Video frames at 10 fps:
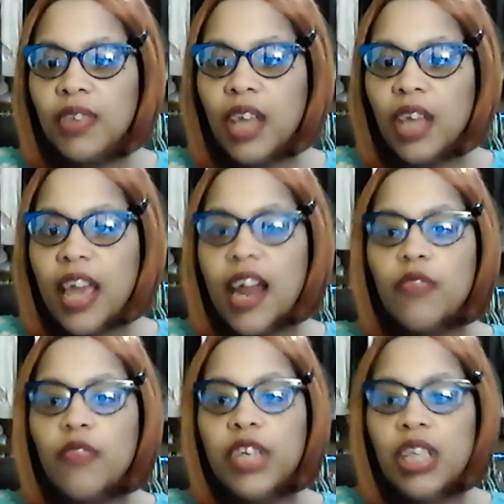and I
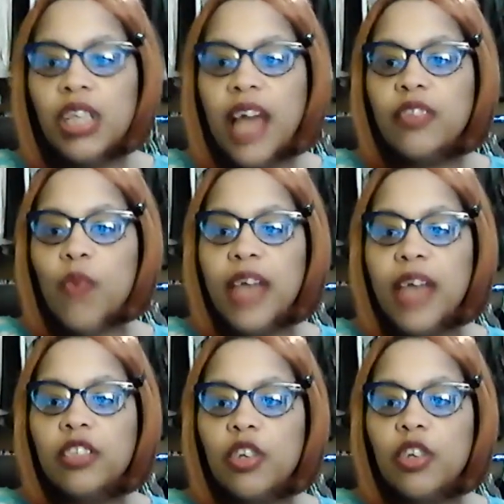really liked the way it
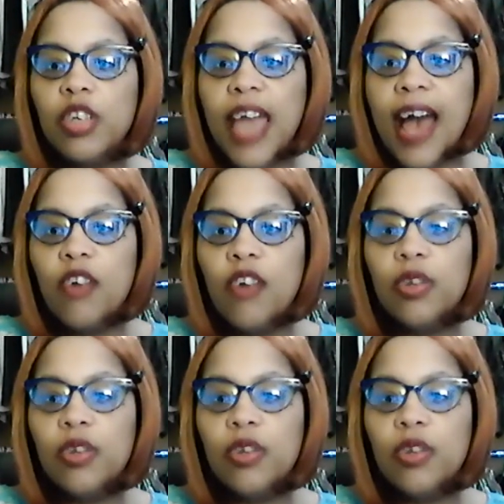turned out.